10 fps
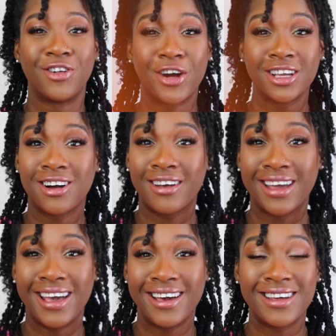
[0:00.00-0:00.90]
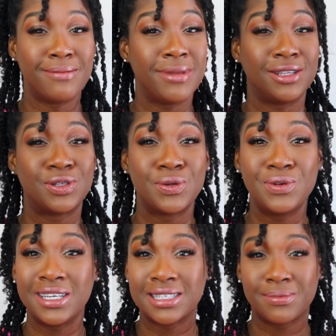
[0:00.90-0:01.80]
already gone ahead and made 2
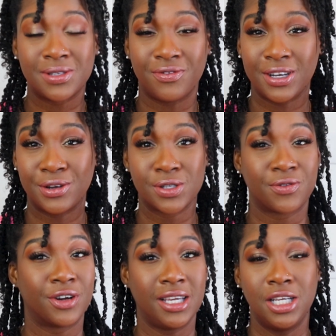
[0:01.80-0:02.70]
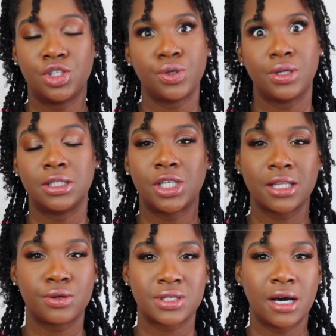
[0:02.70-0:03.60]
in-depth videos for each, so you can check
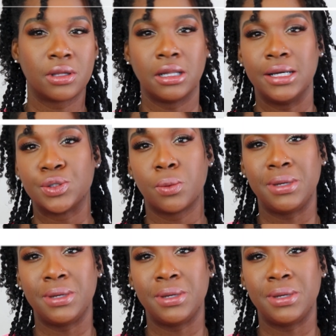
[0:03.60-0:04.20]
those out. The links will